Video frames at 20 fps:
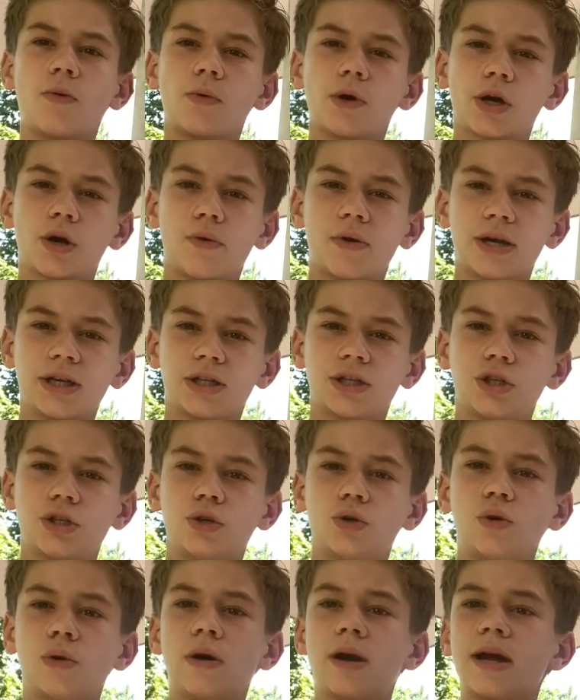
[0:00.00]
we're going
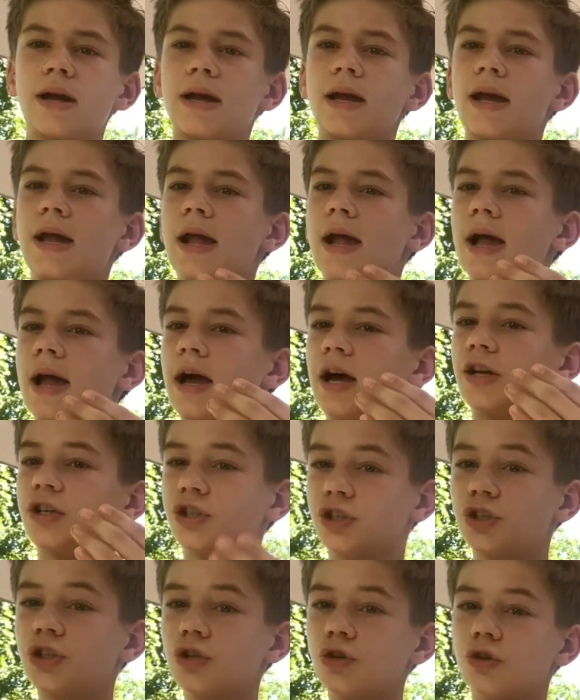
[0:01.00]
to
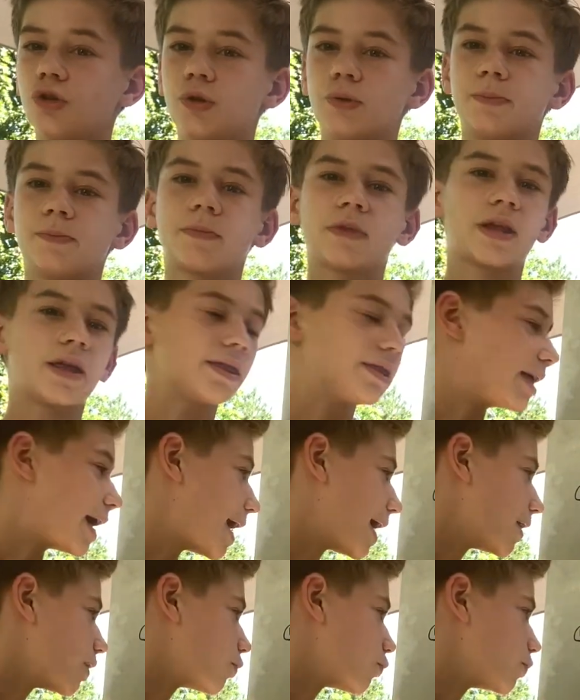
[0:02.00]
assume
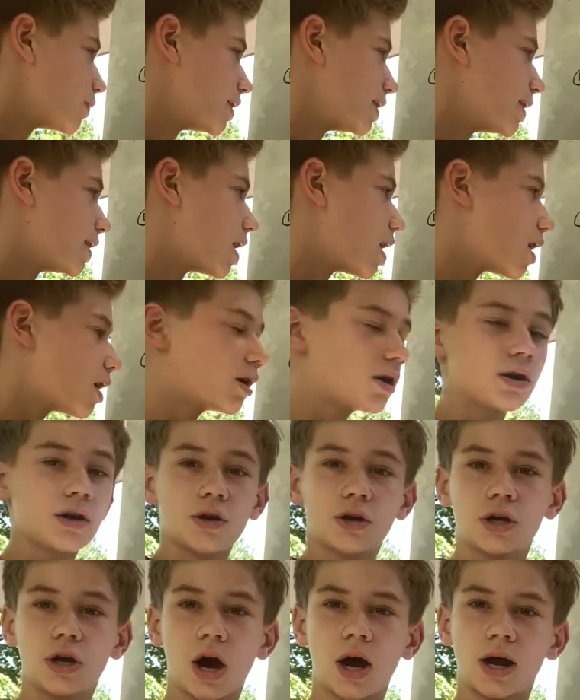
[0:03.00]
that we
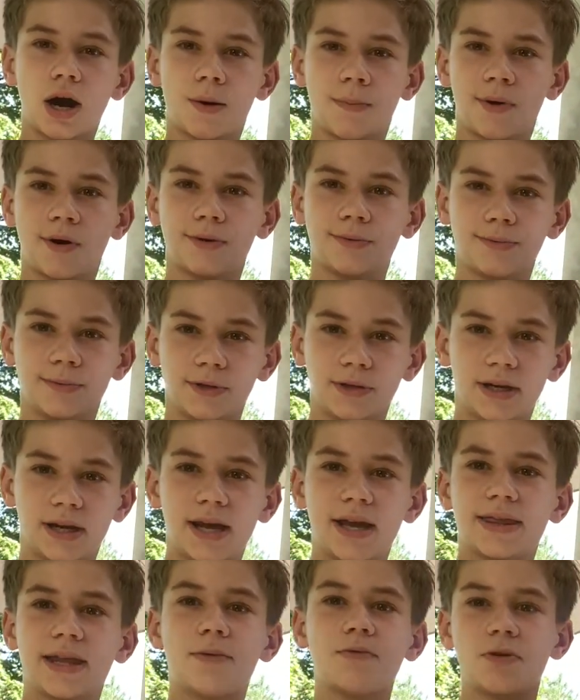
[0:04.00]
got our
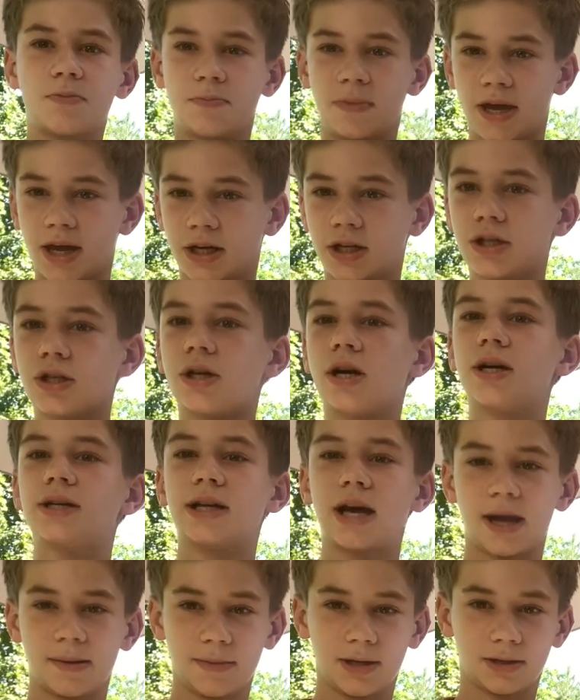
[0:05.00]
probability and that we picked a
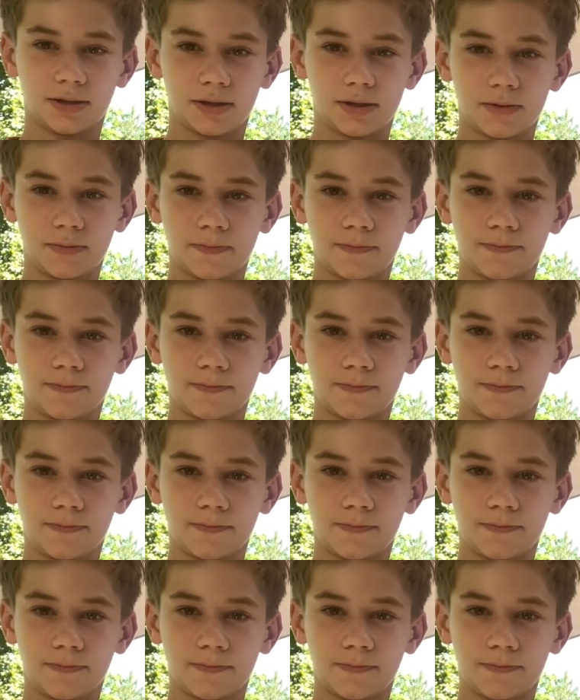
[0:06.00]
diamond.